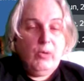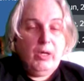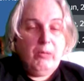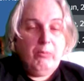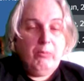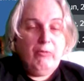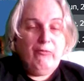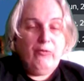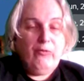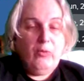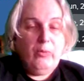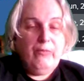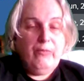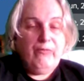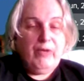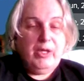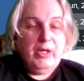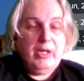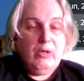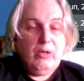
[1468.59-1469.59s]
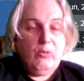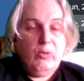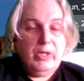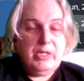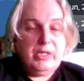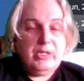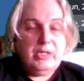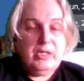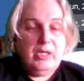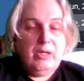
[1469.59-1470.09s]
before we find out what
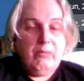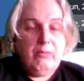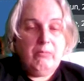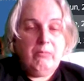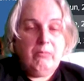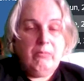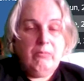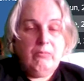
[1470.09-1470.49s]
um,